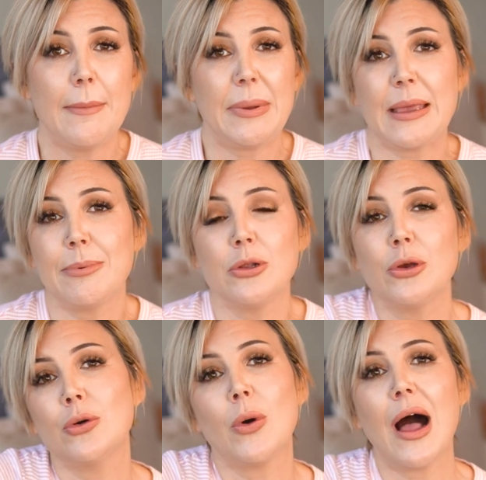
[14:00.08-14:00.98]
People
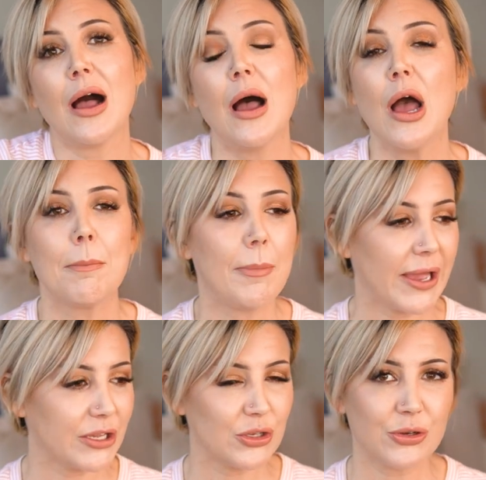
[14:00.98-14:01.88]
who are
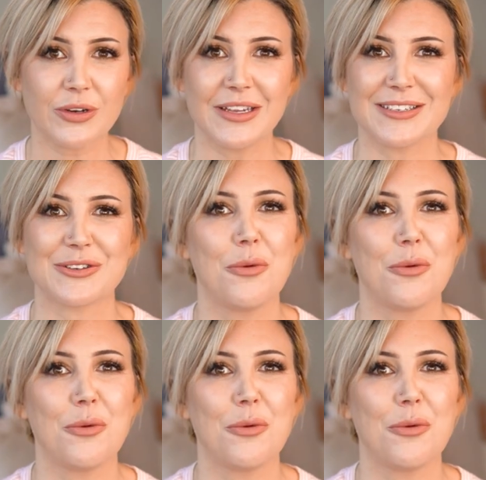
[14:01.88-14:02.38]
bi-curious